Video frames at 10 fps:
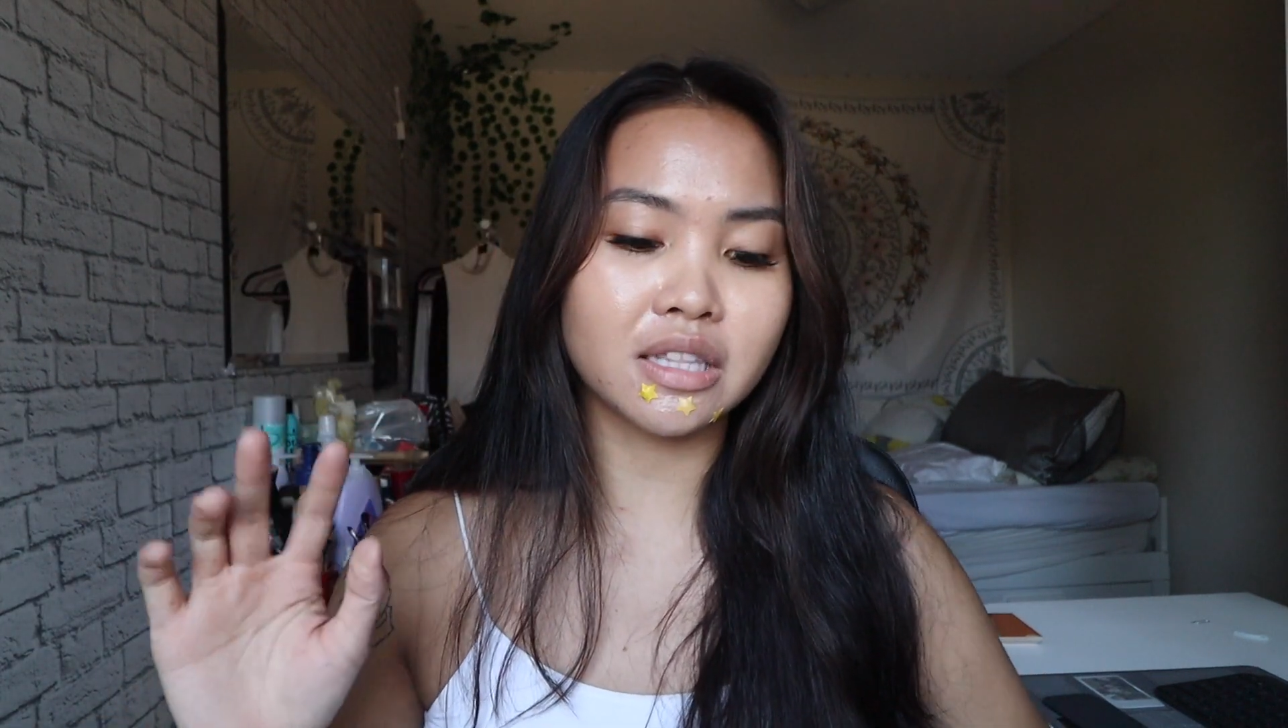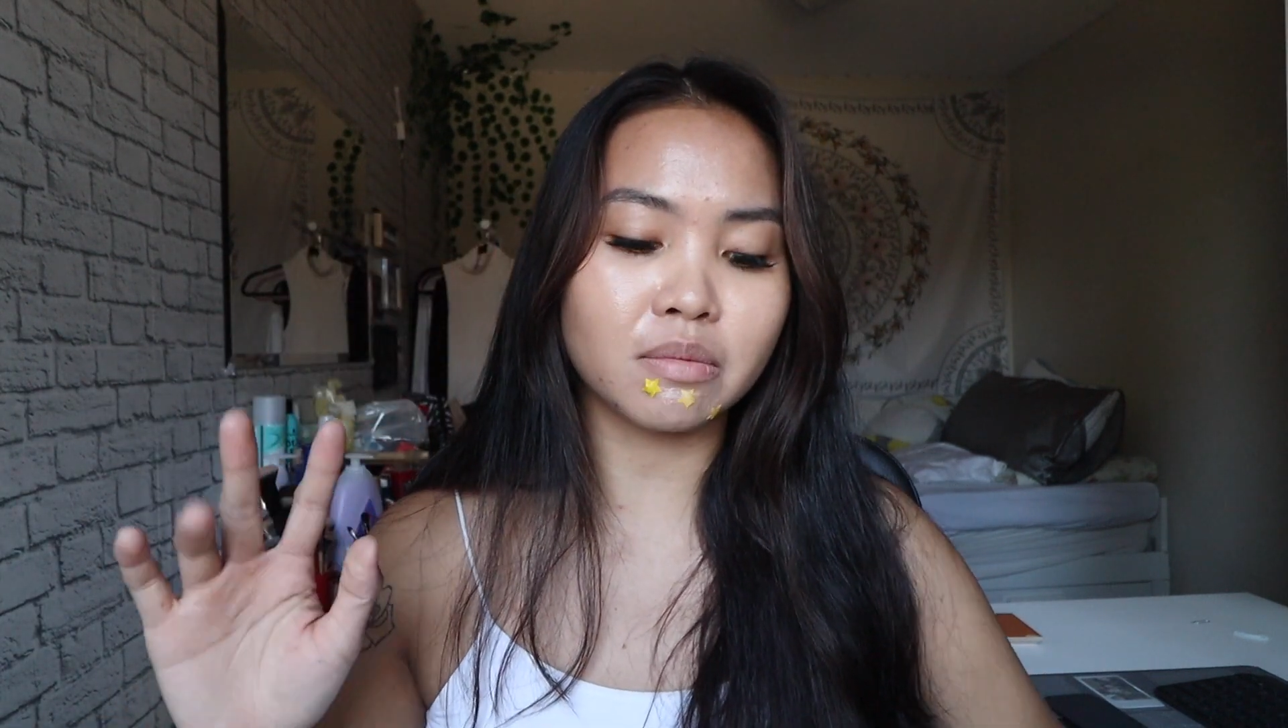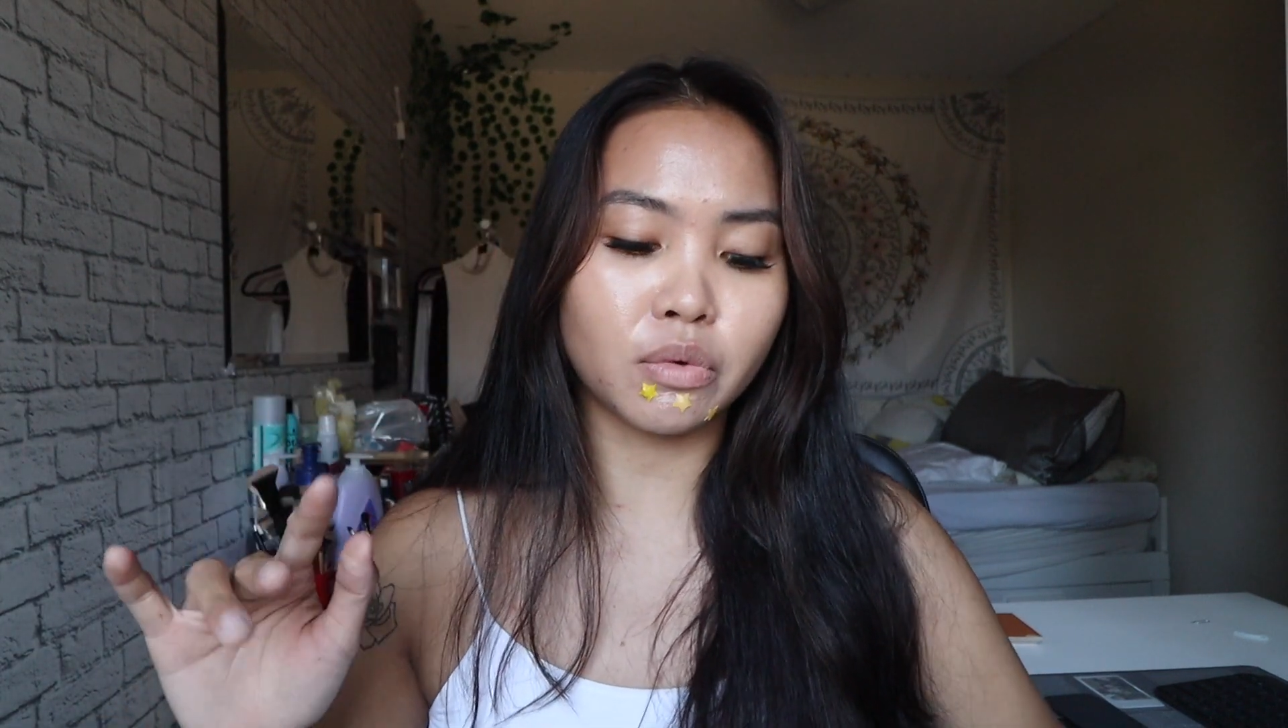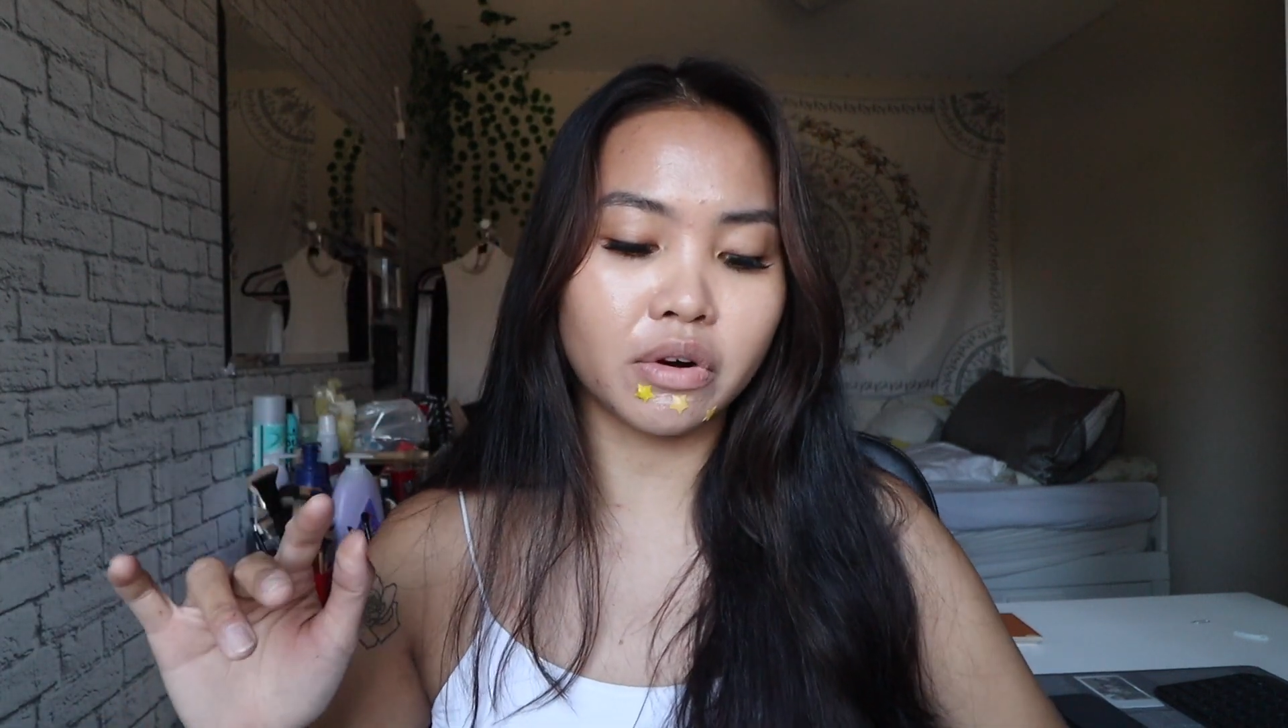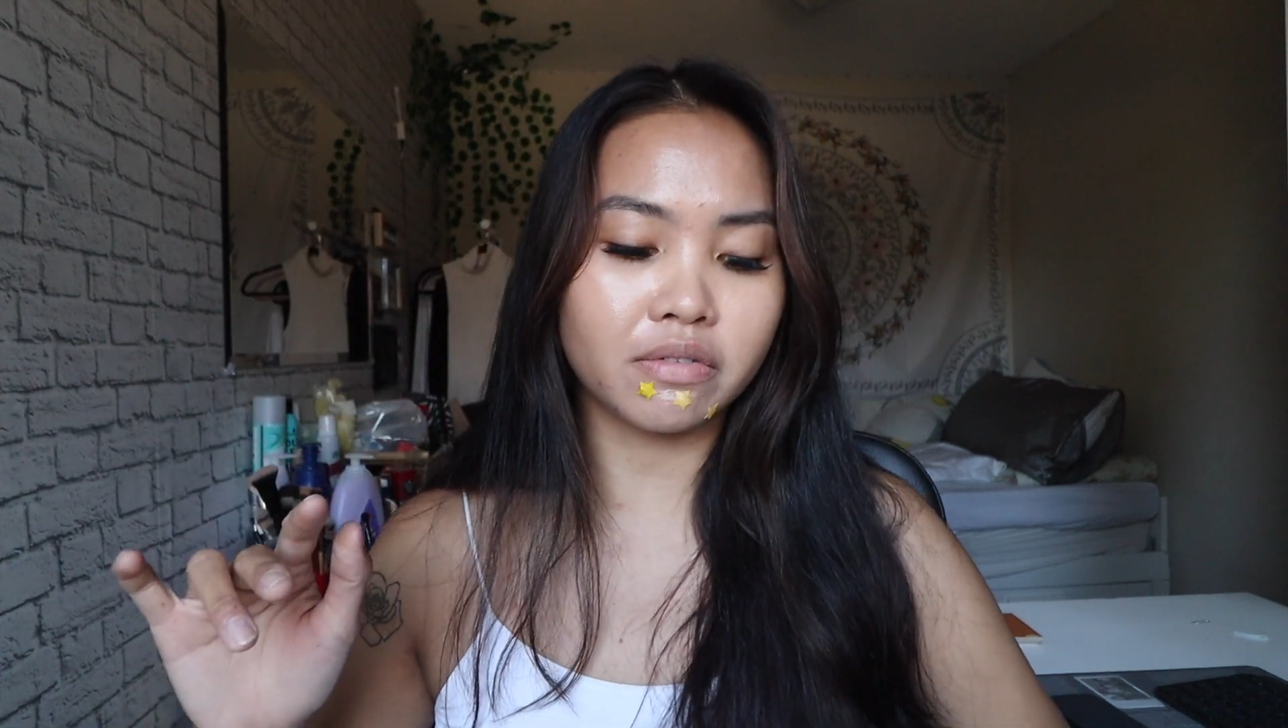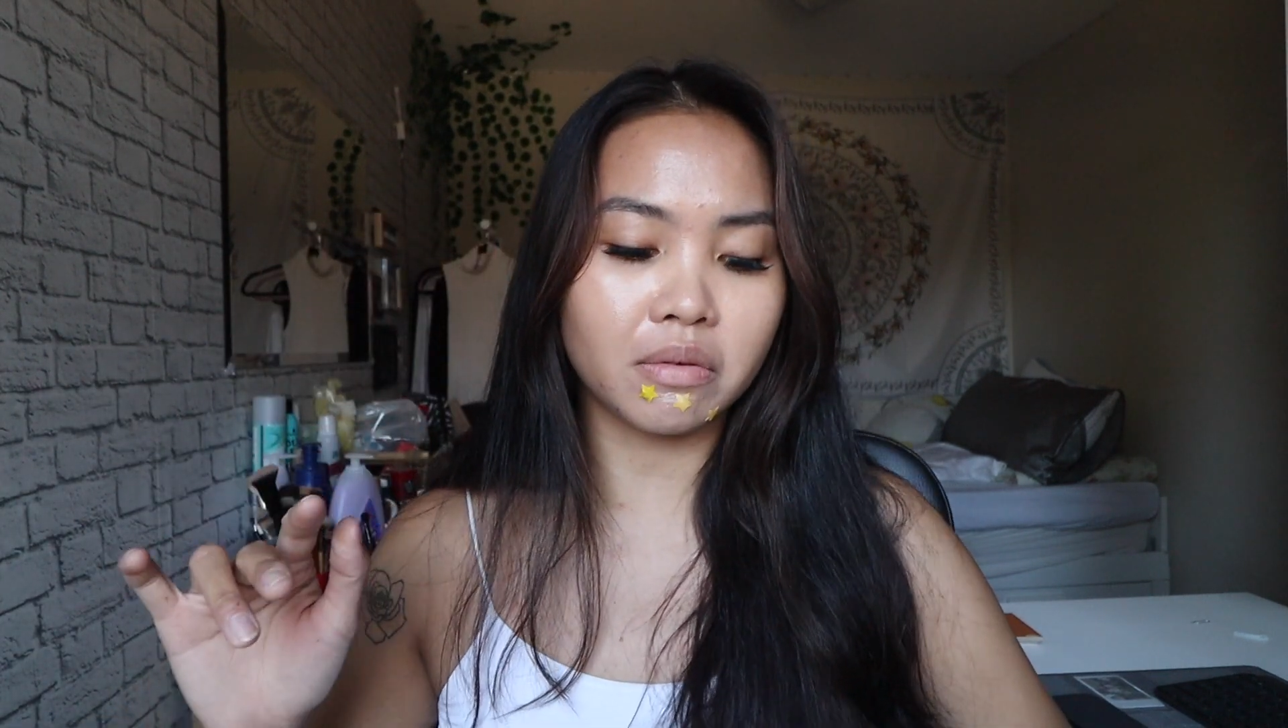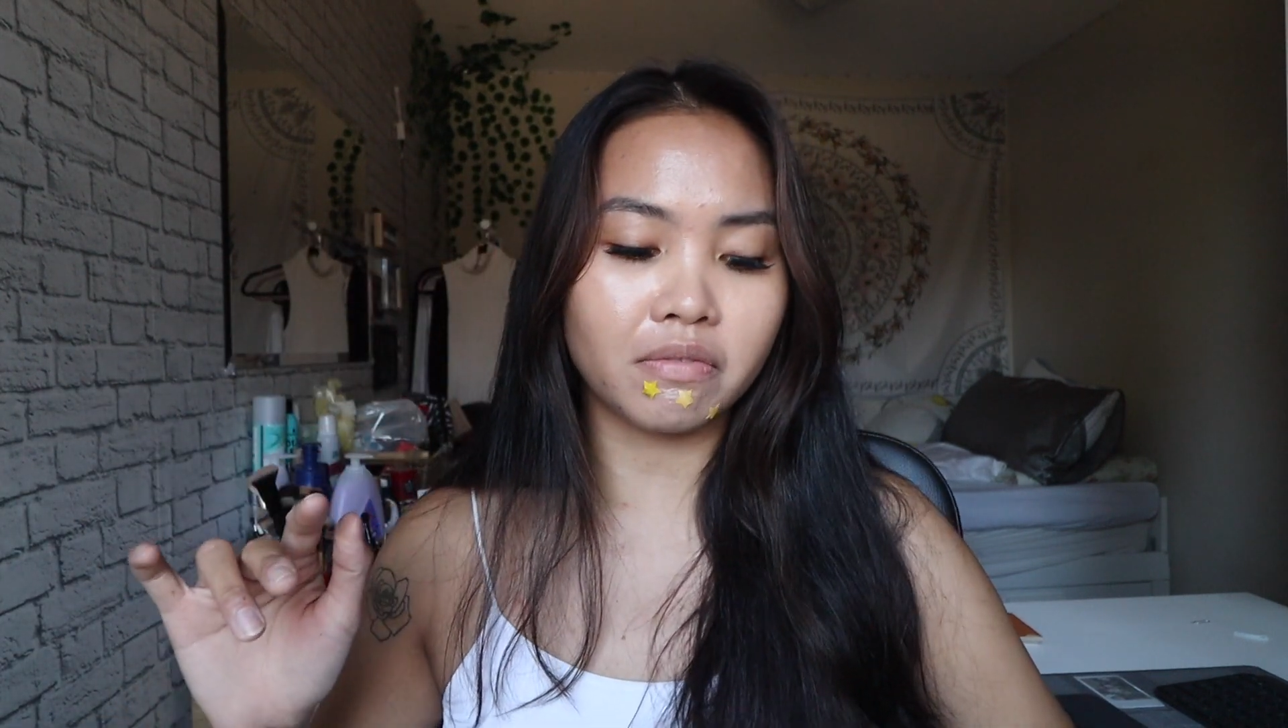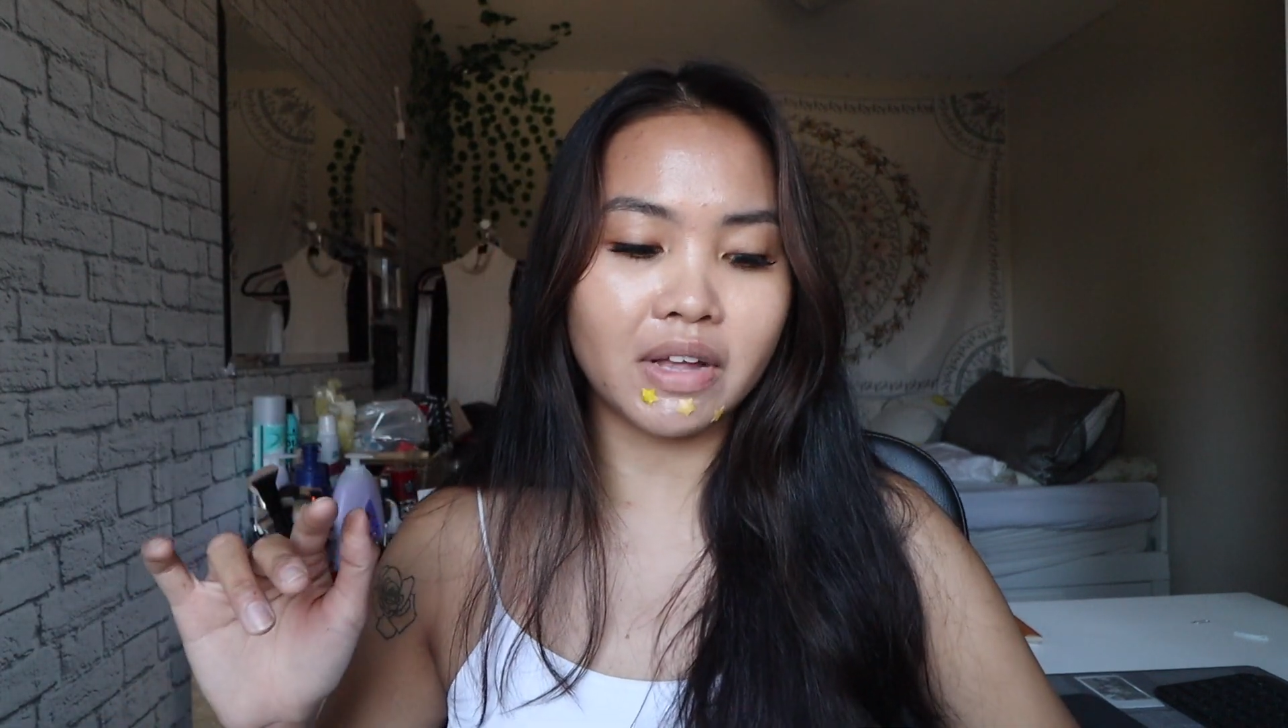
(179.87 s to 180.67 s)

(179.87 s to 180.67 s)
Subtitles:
the more of them